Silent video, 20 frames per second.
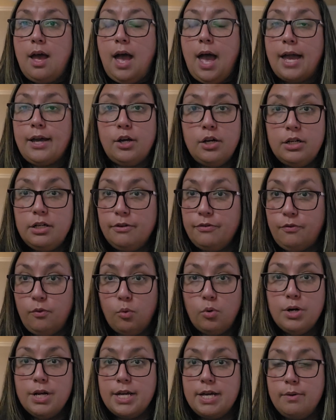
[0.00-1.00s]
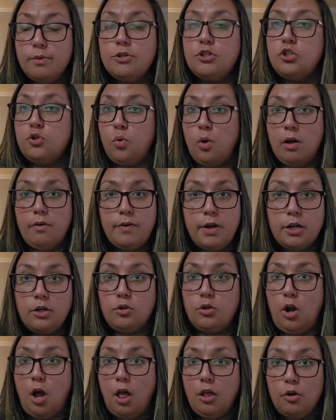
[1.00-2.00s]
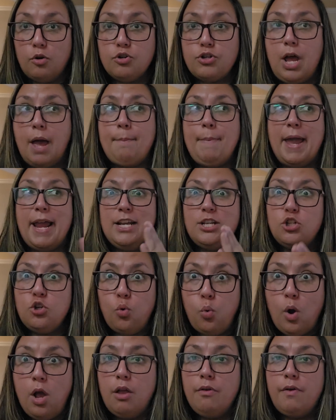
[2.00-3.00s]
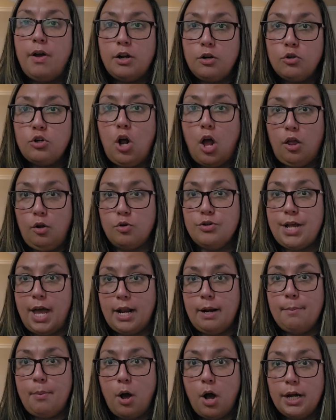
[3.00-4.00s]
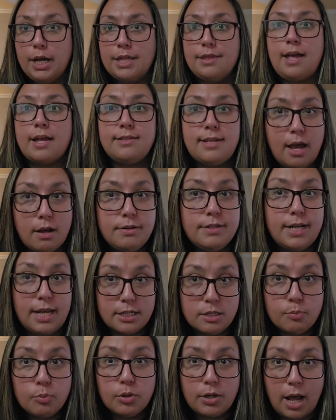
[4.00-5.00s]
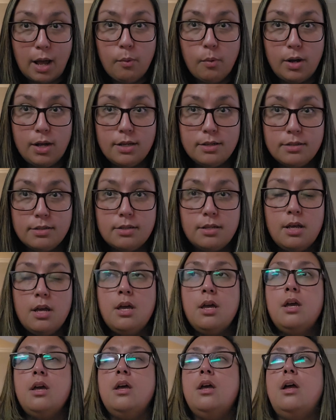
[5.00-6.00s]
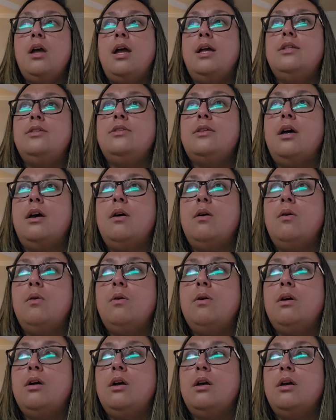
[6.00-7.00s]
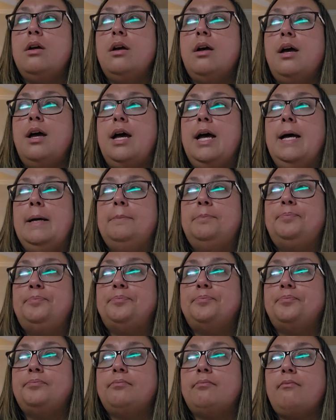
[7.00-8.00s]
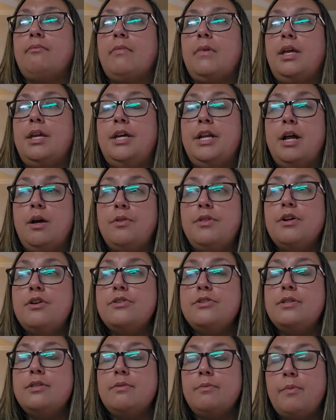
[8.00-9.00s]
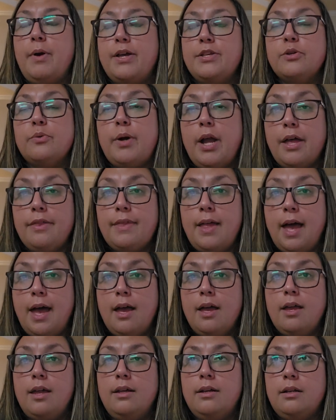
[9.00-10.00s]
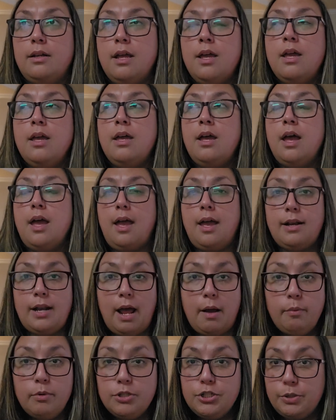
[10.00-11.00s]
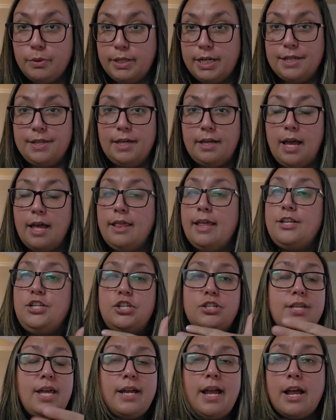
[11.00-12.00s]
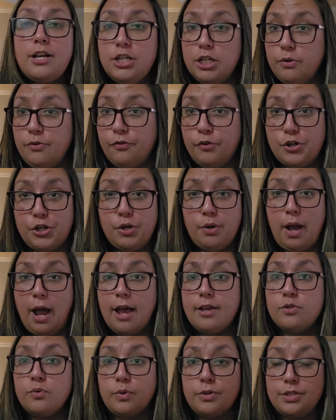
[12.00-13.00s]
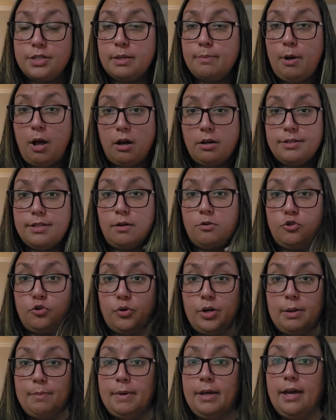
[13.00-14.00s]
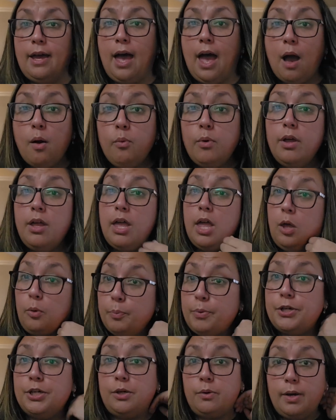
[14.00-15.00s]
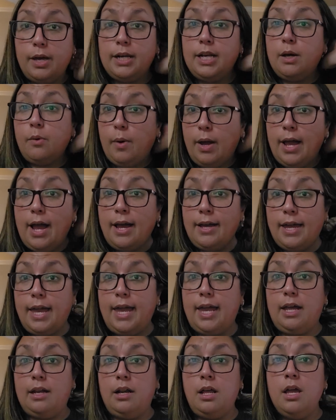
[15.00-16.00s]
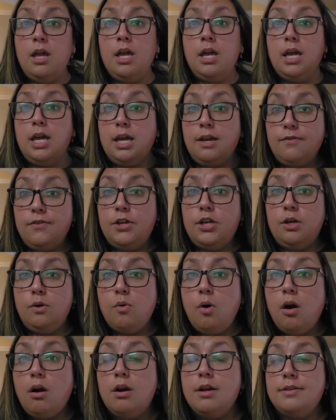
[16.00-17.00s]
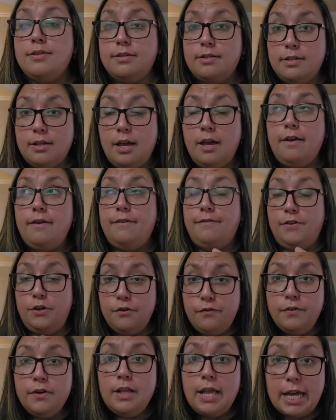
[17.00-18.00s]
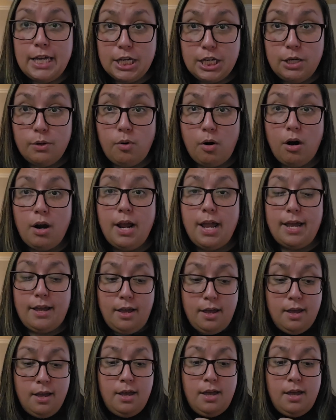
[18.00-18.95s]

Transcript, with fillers: I couldn't afford it. It was $1,200. I paid $1,200 out of pocket. That's how desperate I was. And so, um, you know there's ways around that and and i will do anything like just like i do for you guys with suboxone treatment i will help you any way i can if you are a, uh, if you feel like you are a,